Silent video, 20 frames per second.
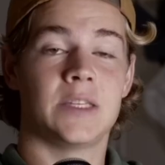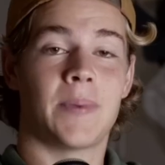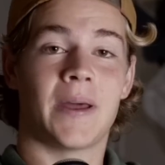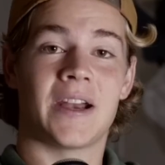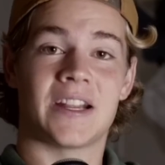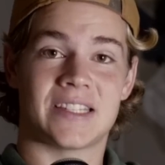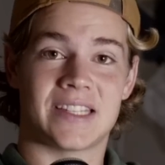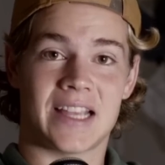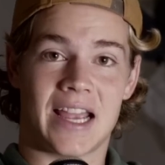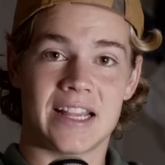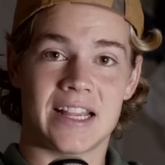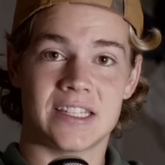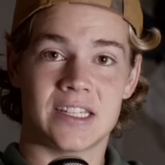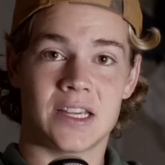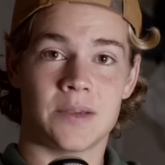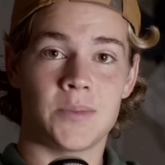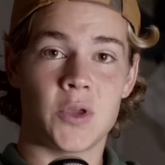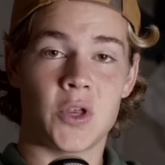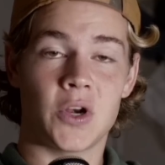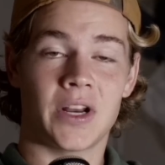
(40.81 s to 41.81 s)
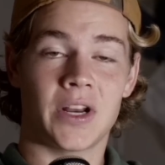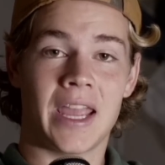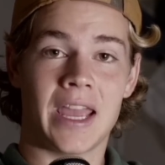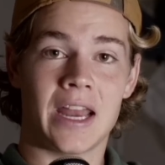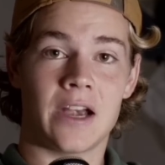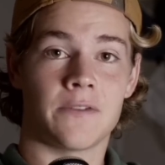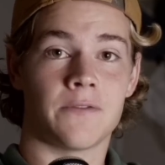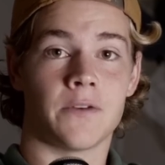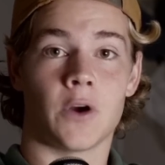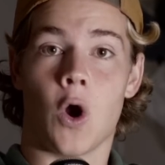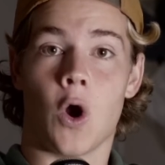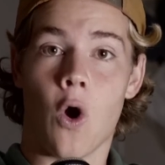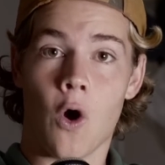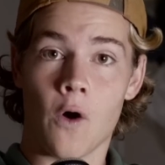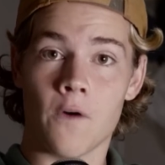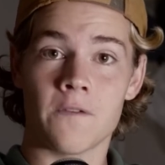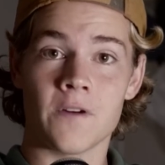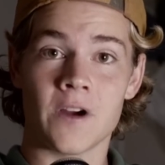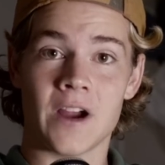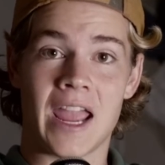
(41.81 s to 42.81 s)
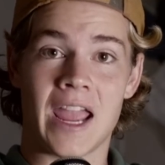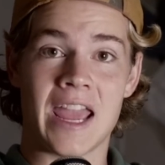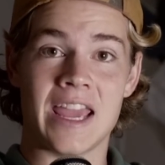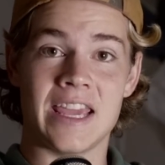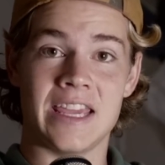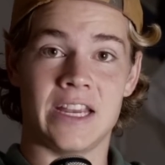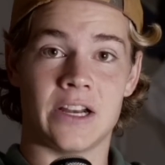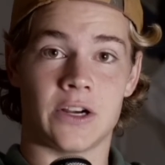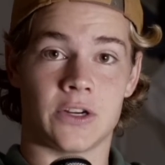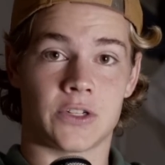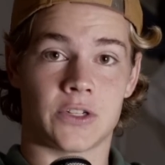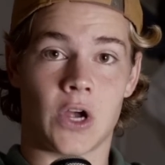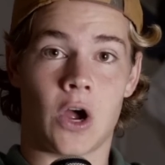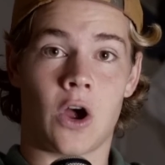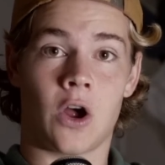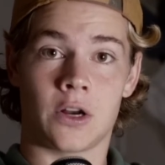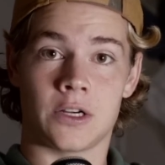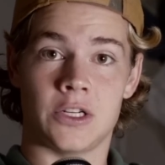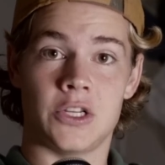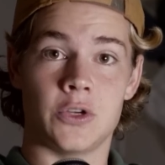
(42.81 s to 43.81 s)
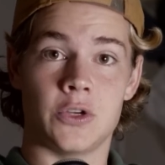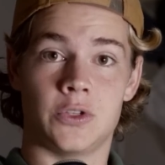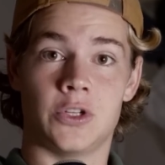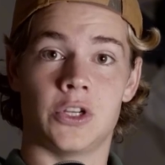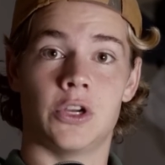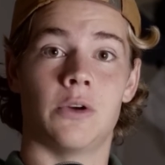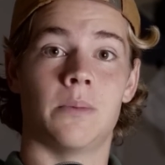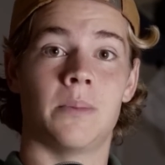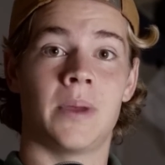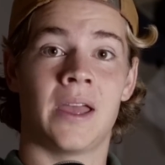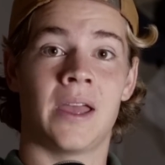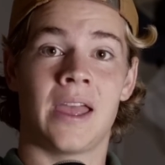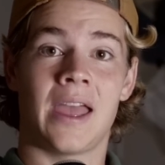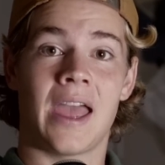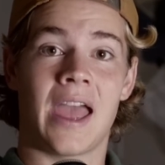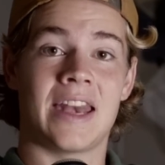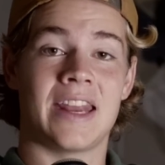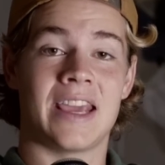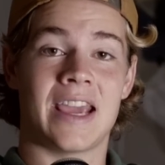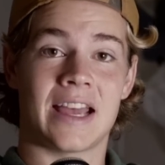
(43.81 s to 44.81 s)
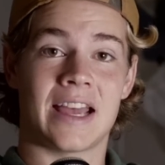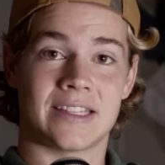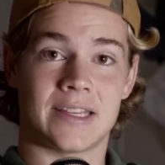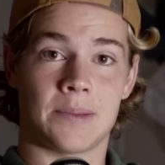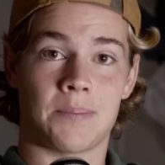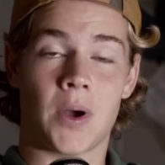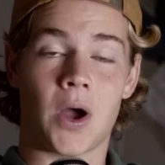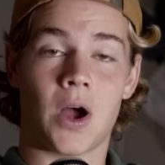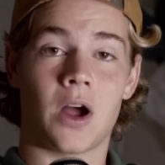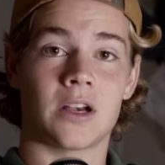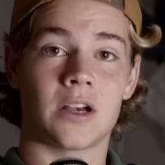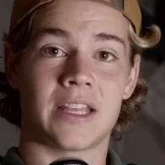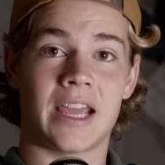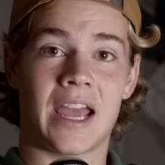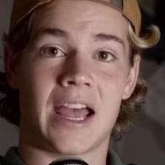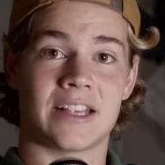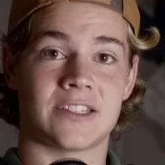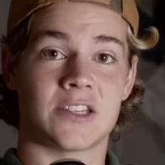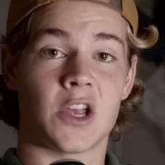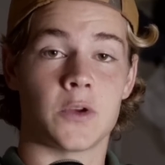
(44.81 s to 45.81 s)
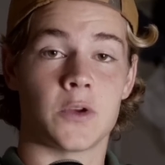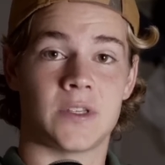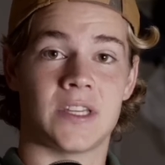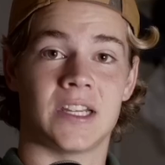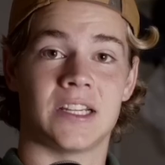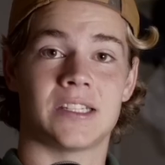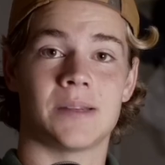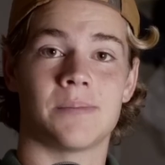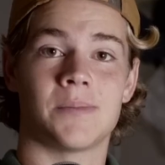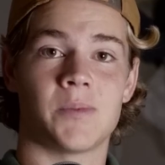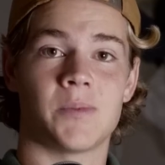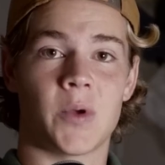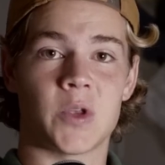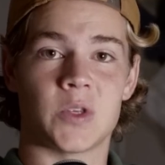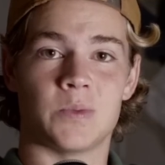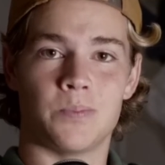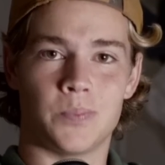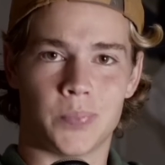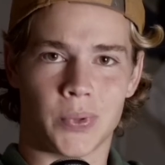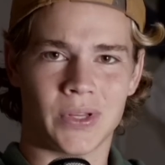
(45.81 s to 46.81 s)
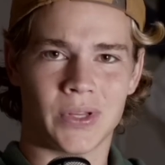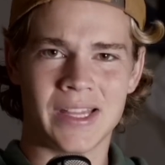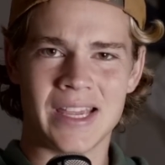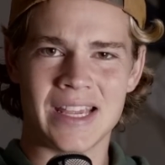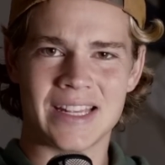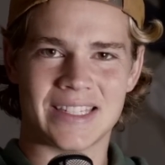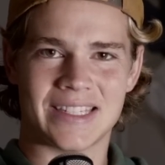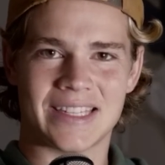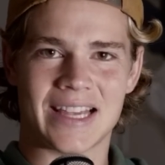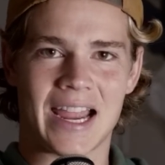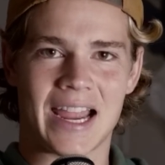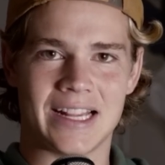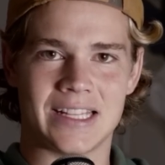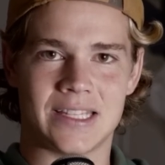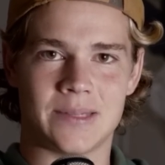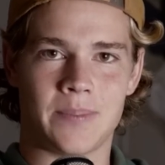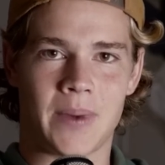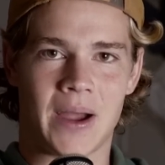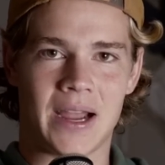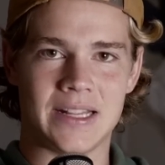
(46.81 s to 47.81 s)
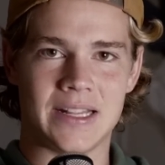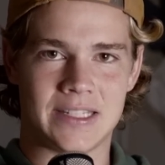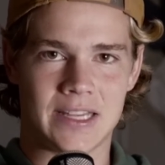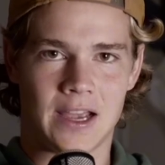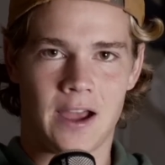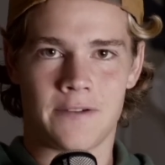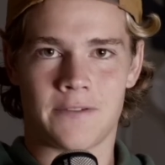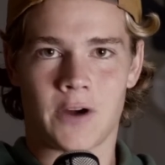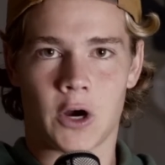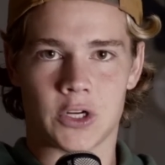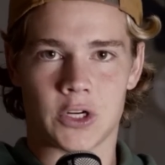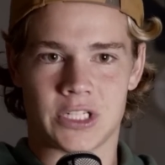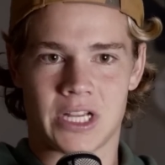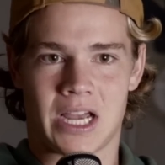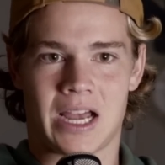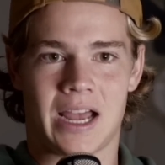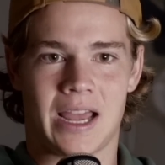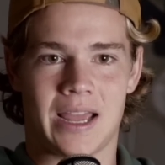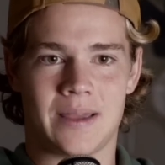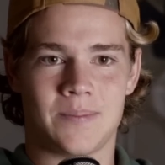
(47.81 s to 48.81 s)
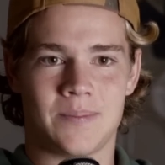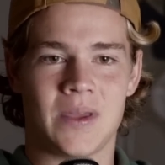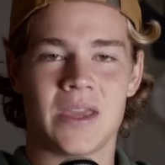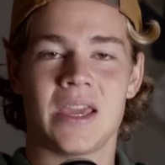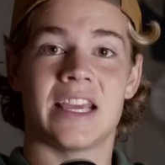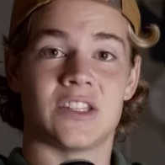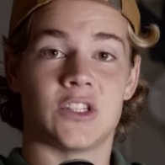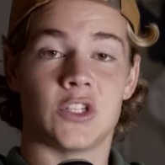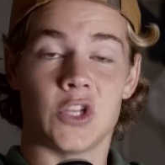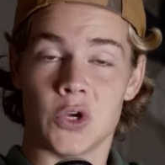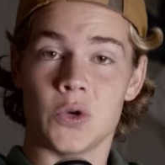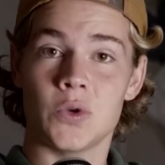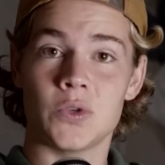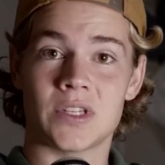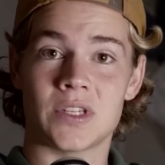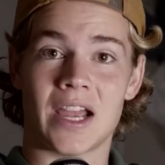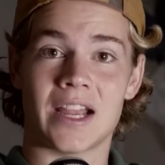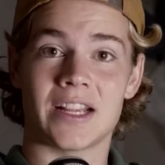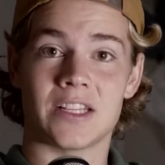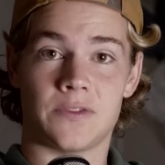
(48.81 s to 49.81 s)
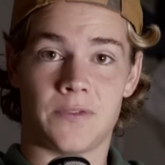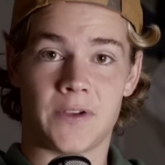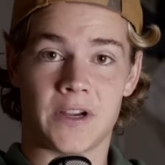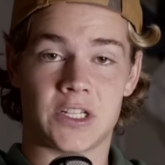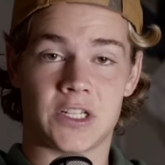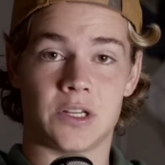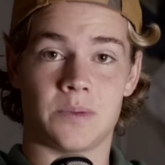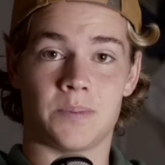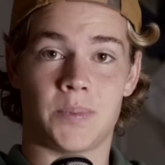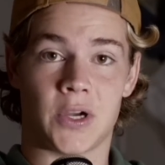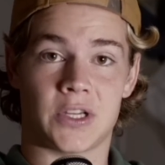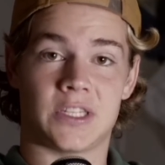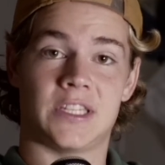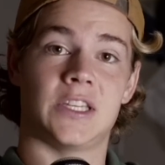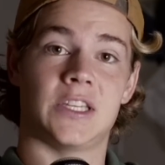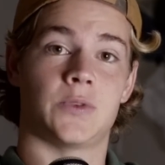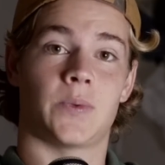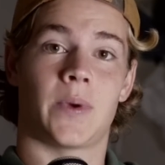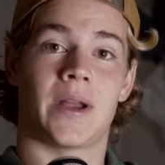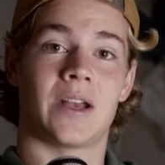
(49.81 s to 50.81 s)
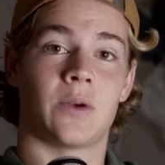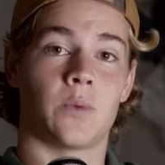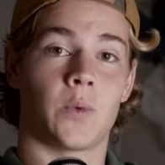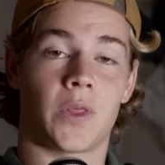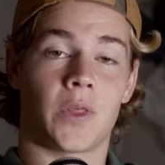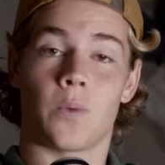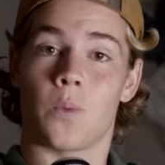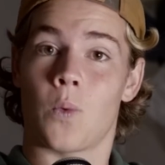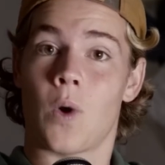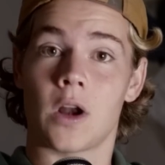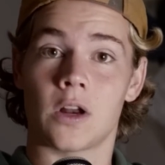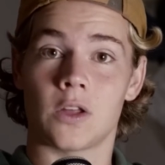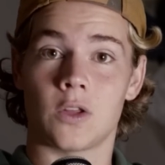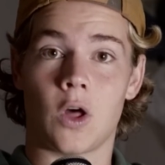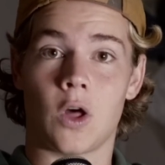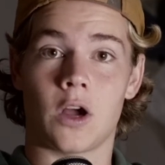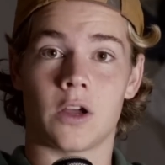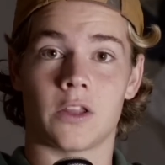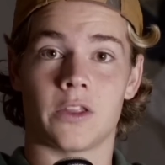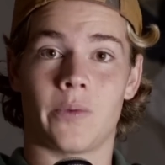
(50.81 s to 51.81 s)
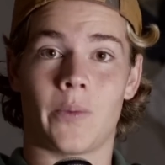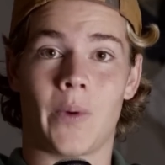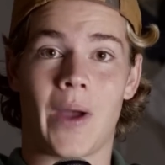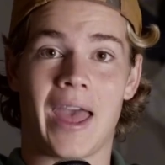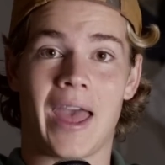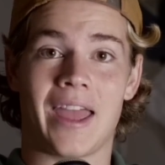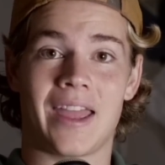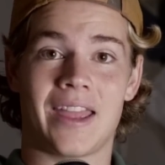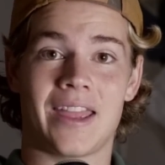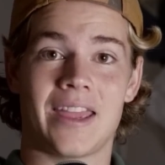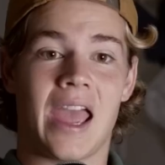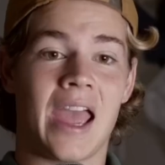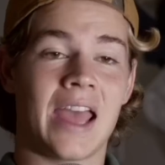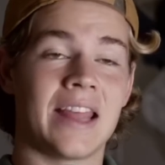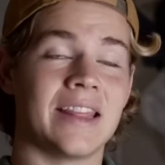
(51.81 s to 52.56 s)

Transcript: He's been a science communicator for over 8 years on YouTube, and he has a podcast hosting some of the most brilliant science minds of our time. He has 2 science fiction books he's written, with one along the way.